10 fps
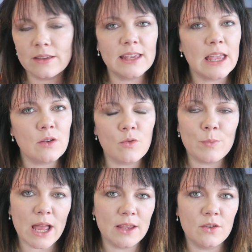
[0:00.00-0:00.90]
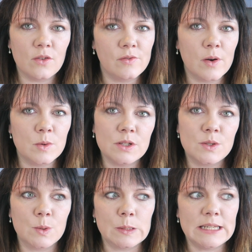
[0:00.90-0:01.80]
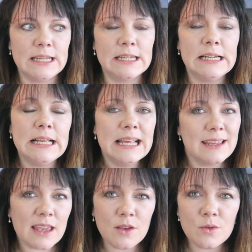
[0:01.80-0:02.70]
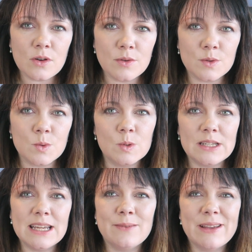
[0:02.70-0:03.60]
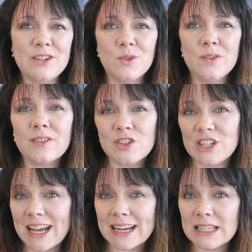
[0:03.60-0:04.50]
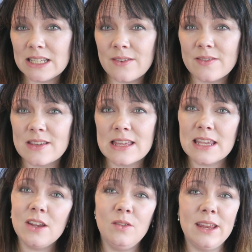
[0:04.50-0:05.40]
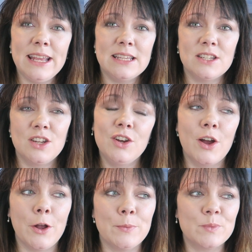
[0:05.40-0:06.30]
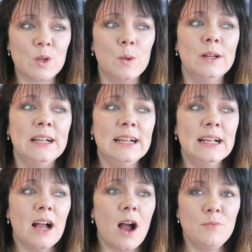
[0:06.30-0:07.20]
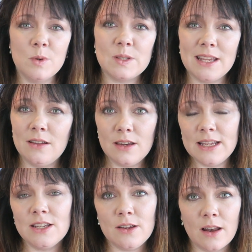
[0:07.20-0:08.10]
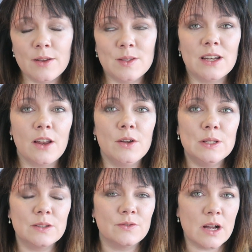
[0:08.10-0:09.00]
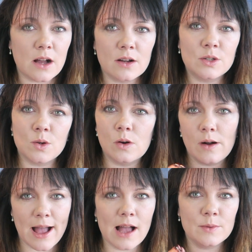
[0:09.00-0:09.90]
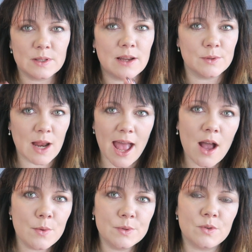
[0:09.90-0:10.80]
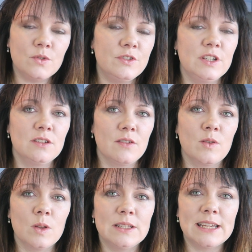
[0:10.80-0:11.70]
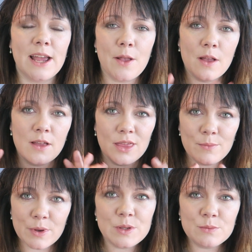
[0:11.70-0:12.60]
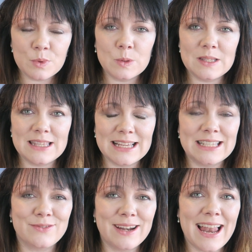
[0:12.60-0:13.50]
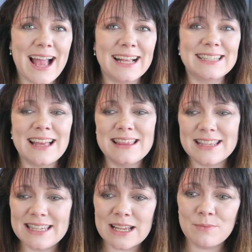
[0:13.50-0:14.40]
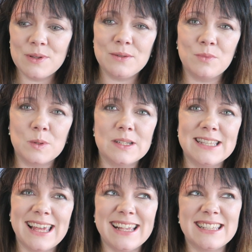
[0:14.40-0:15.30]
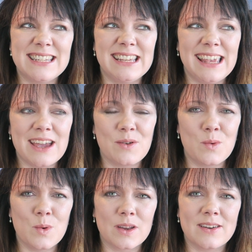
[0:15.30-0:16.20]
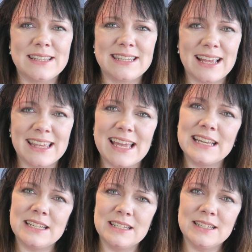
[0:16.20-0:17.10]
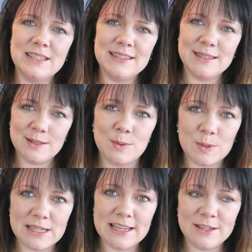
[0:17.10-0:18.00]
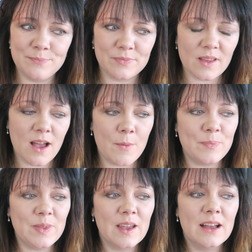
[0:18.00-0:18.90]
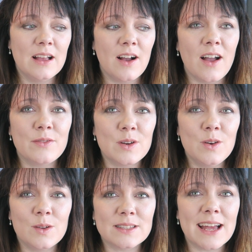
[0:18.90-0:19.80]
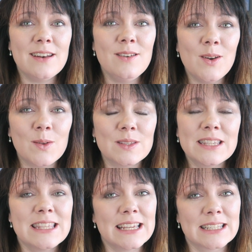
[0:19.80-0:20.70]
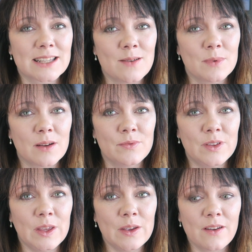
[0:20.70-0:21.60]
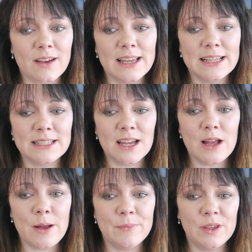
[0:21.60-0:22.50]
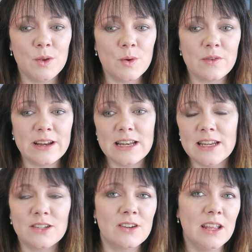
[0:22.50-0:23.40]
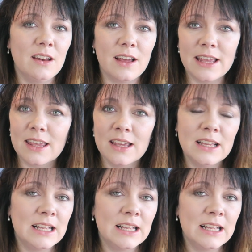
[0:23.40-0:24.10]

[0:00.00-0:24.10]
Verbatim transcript: getting your your folders sorted, getting your notes sorted, making sure you've got a checklist of everything that you need to know. So I'm not saying you need to do loads and loads of hardcore hours and hours and hours of revision over the holiday. The most important thing is to relax, and the second most important thing is to get organised and get sorted. Um, I've got lots and lots of things coming up for you guys. Um, you are in literally like